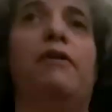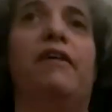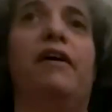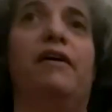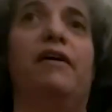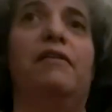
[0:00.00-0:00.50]

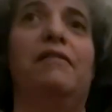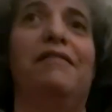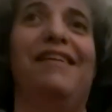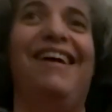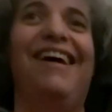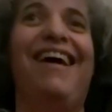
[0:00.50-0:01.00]
that.
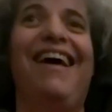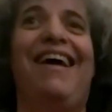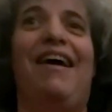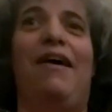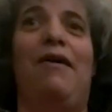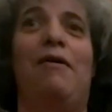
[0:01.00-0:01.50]

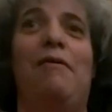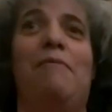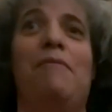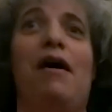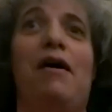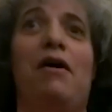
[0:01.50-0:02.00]

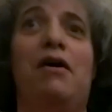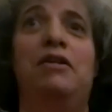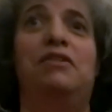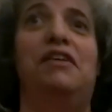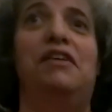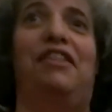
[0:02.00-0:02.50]
I
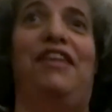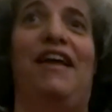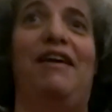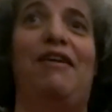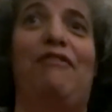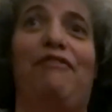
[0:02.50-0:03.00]
honestly
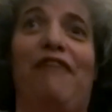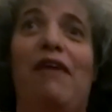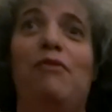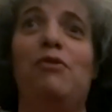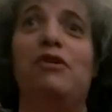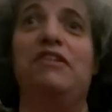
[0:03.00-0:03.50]
think if I
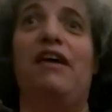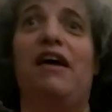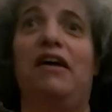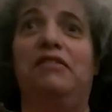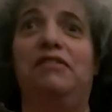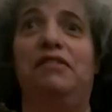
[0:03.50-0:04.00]
was
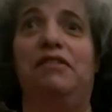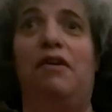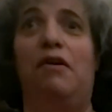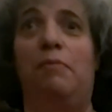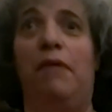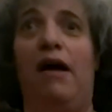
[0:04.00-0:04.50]
asked to
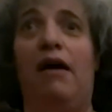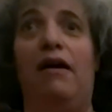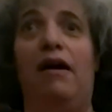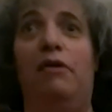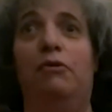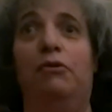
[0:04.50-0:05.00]
come back,
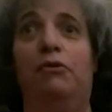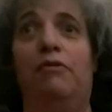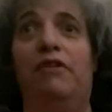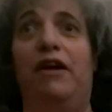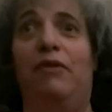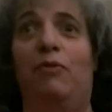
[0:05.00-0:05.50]
I don't know
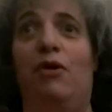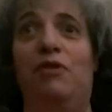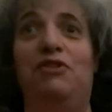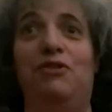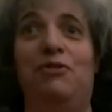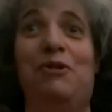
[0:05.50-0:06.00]
that I'd want
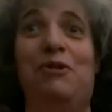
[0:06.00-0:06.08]
to.